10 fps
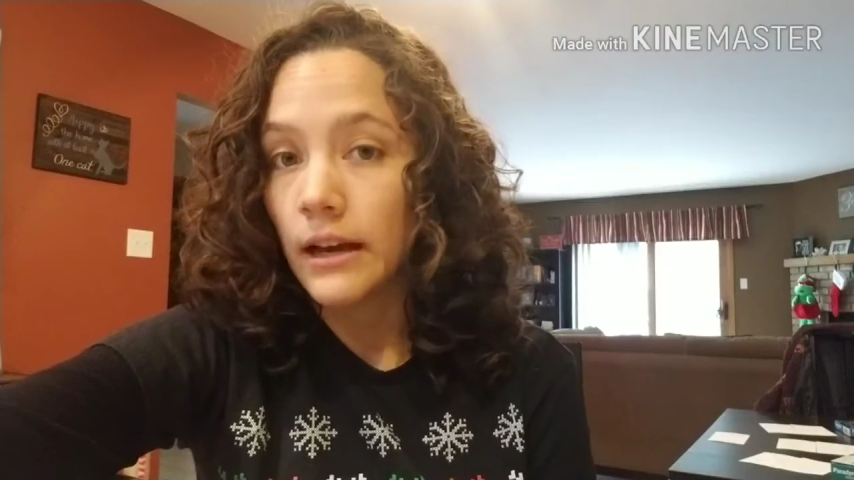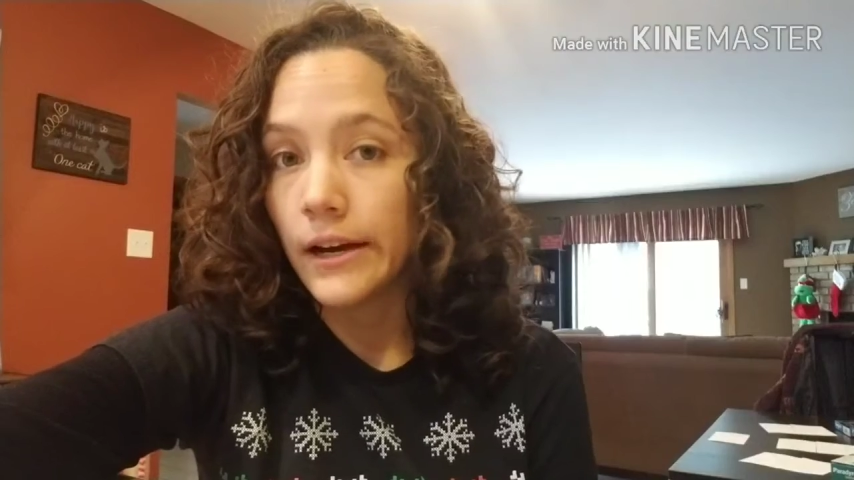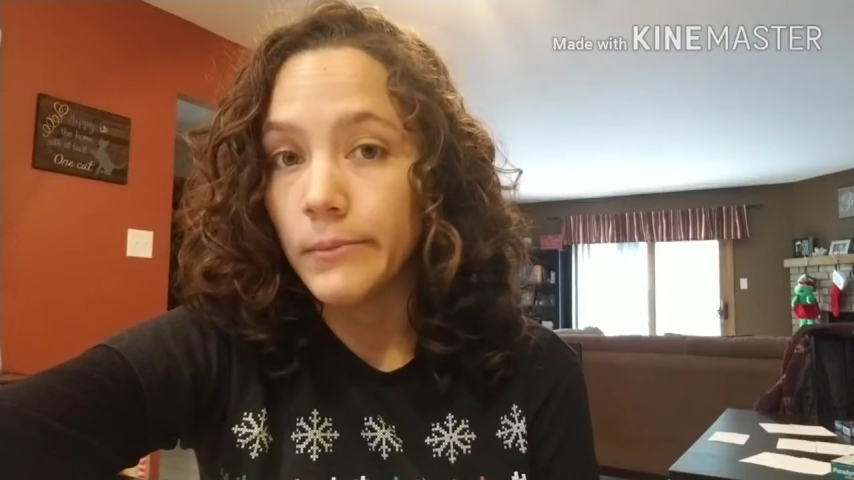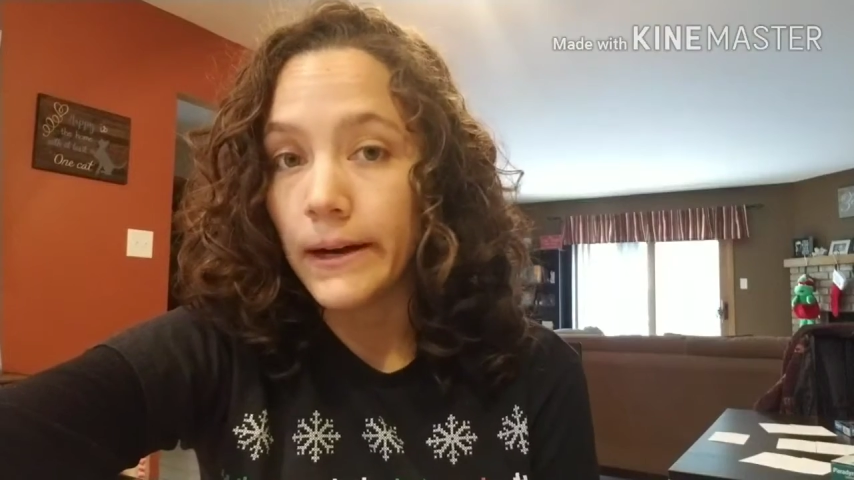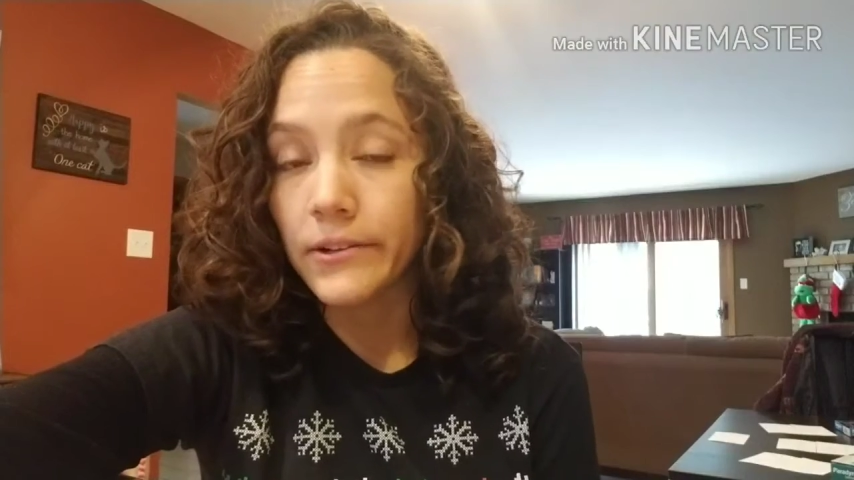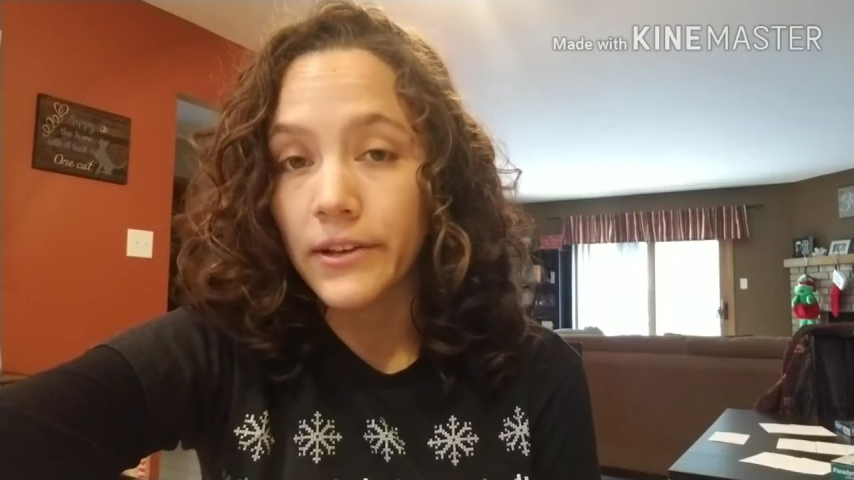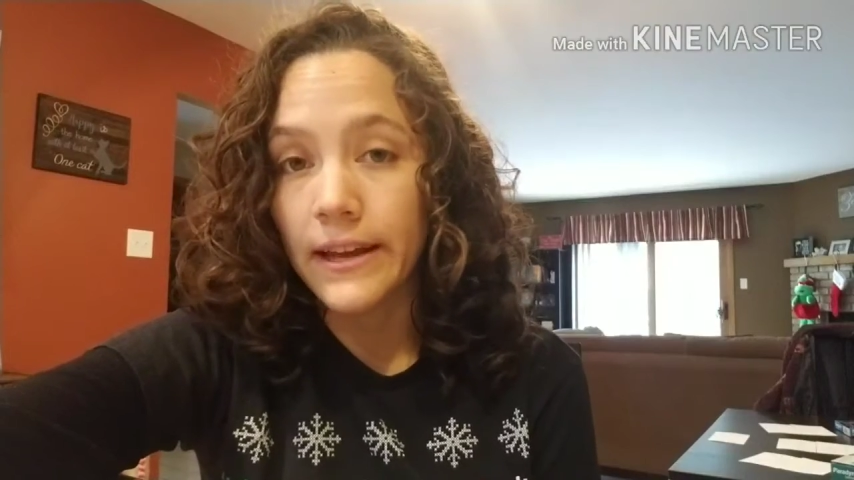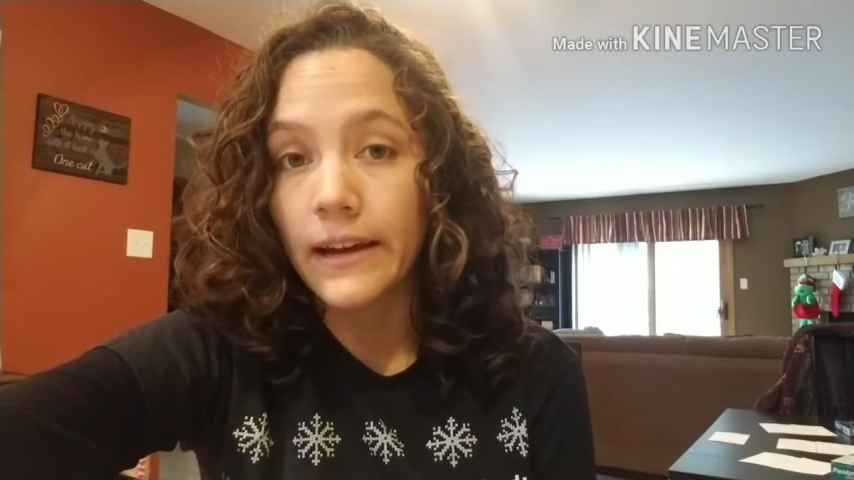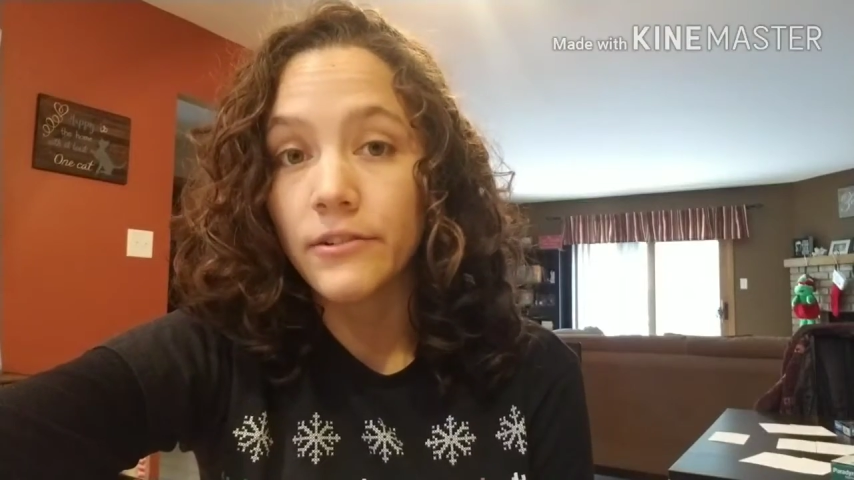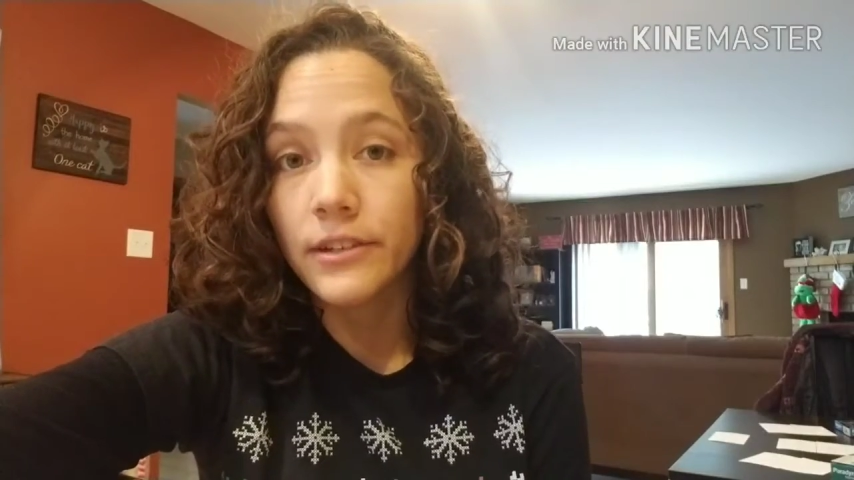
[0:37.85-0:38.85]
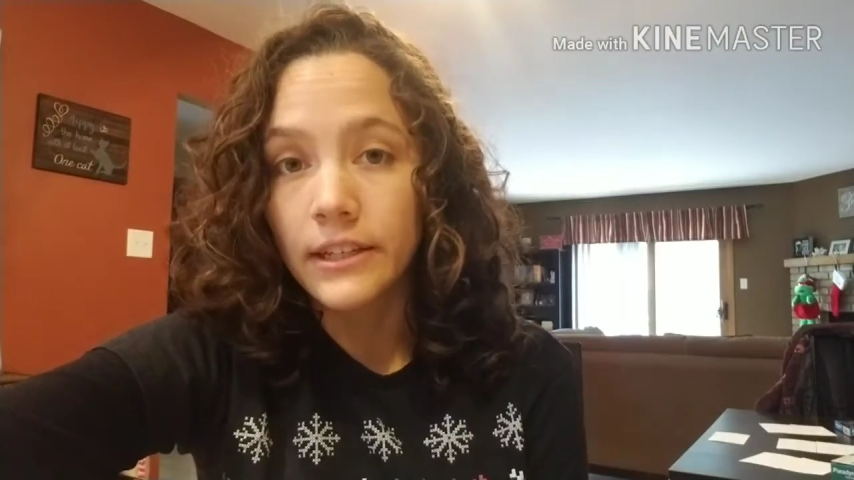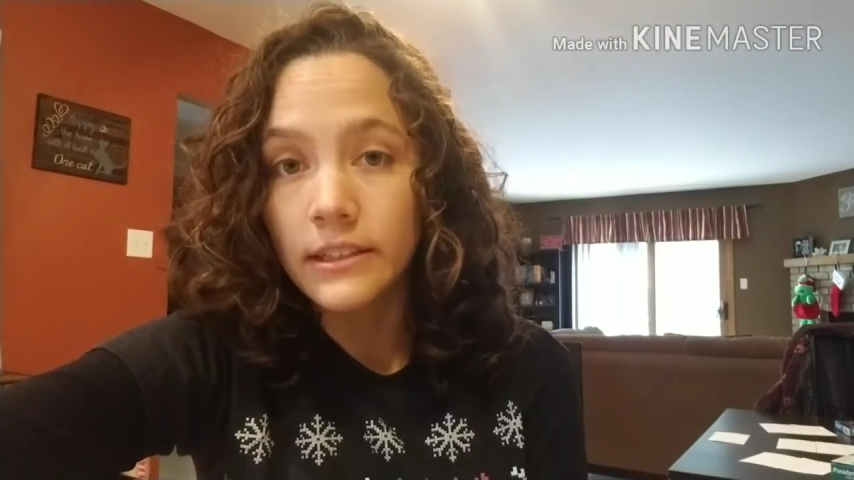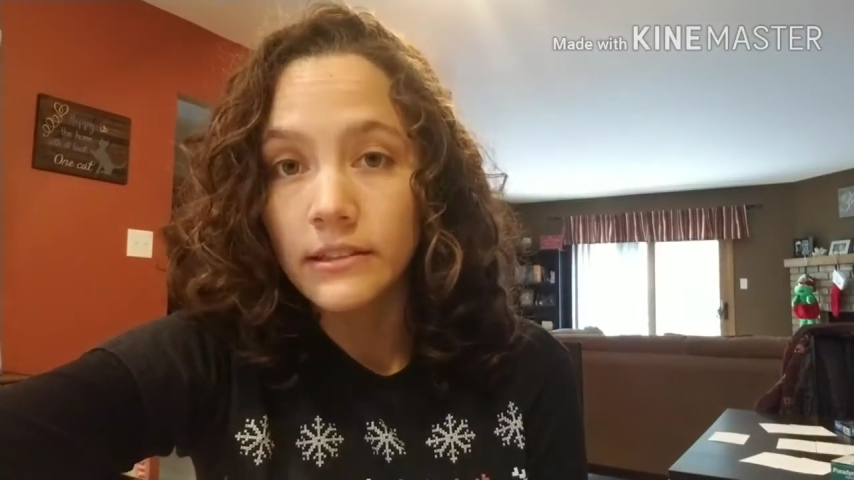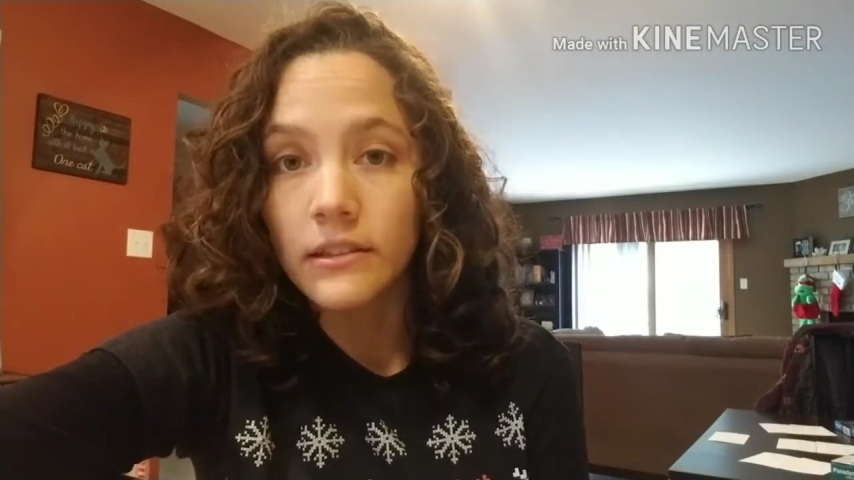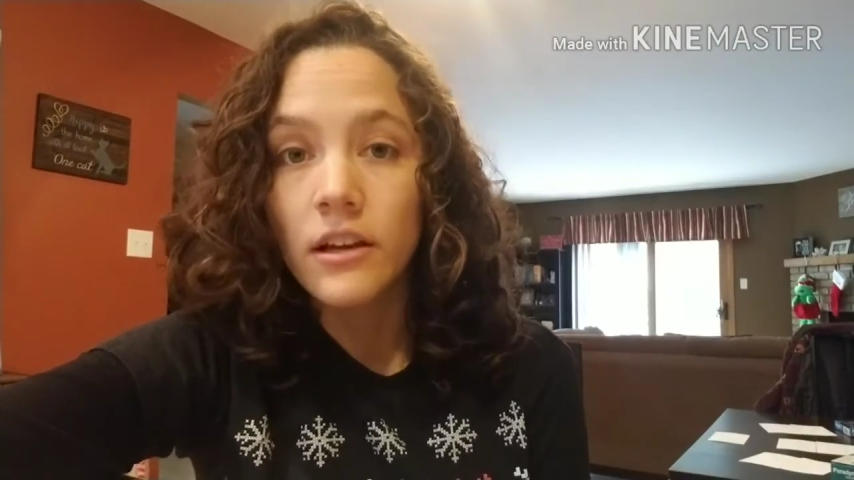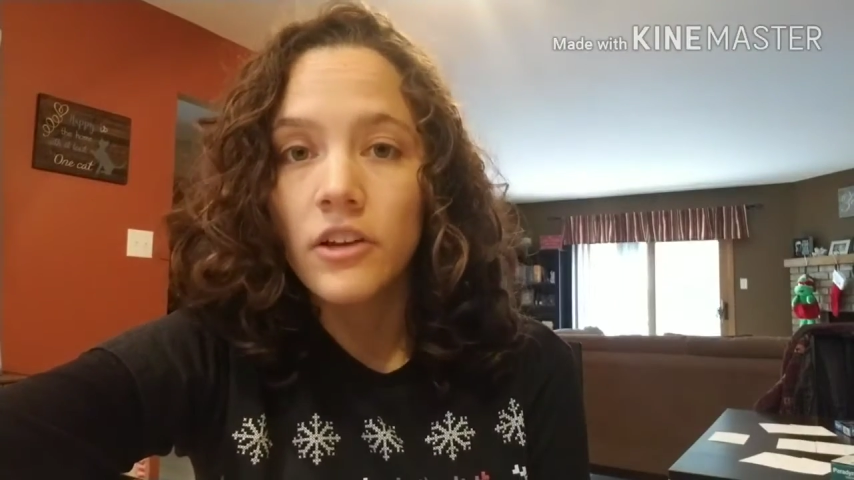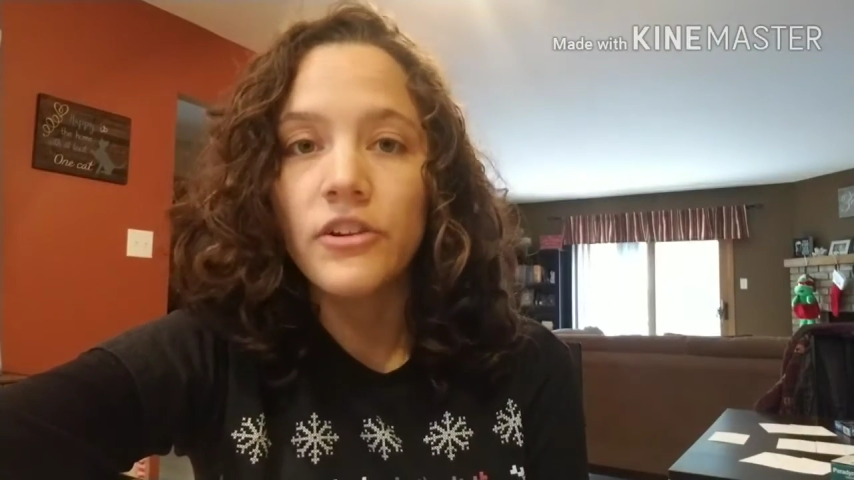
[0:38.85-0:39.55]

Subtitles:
How about a cat or kitten?